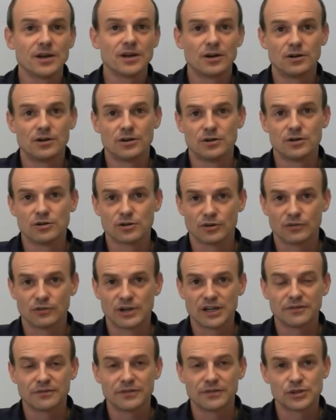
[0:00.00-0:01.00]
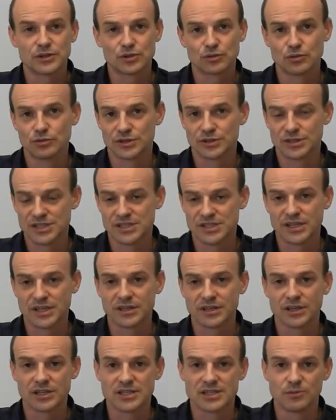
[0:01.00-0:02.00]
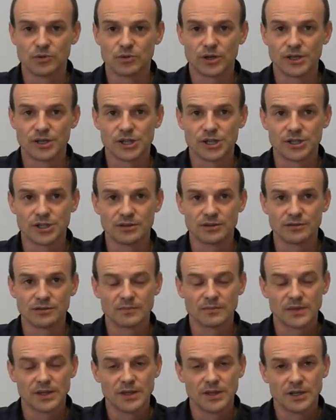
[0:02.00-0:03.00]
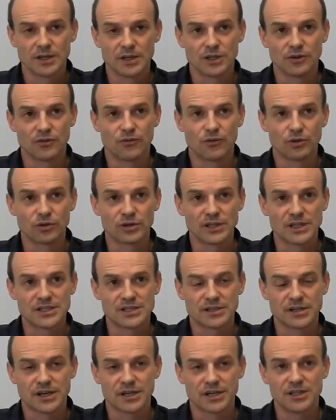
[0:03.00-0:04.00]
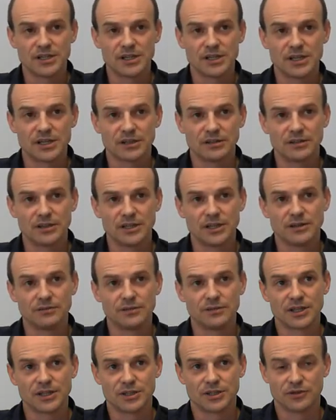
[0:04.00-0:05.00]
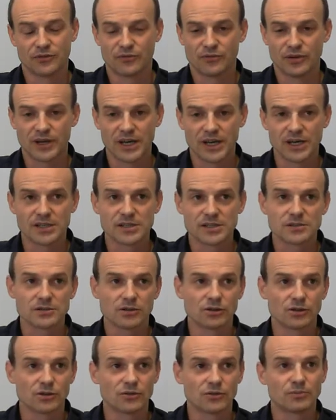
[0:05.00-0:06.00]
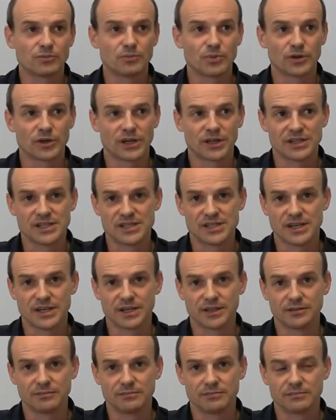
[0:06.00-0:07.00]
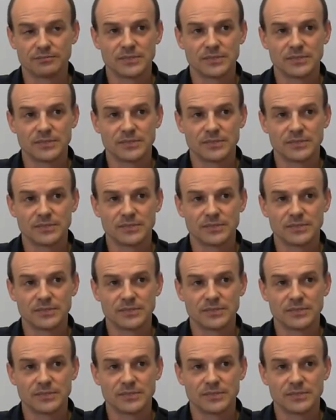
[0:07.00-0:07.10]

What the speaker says: or verify through testing and simulation the faultless character even at the phase of product design.